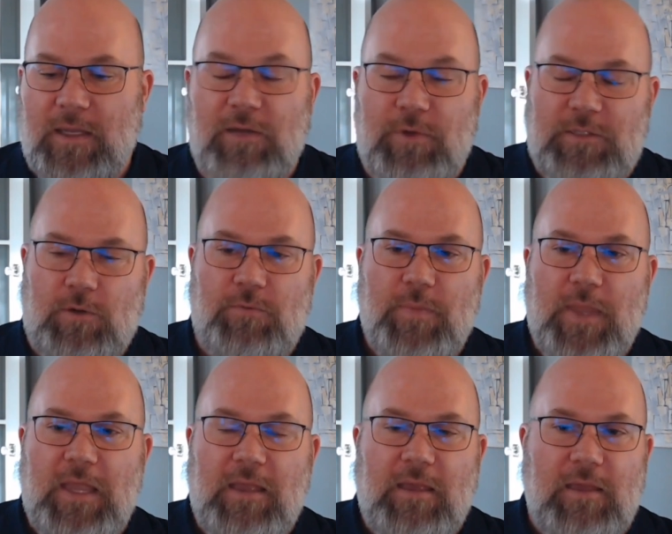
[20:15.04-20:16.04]
Anyway, so
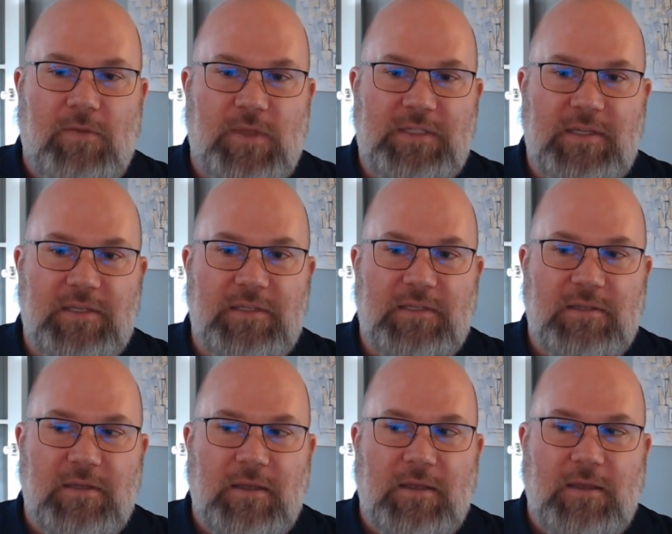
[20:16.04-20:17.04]
this is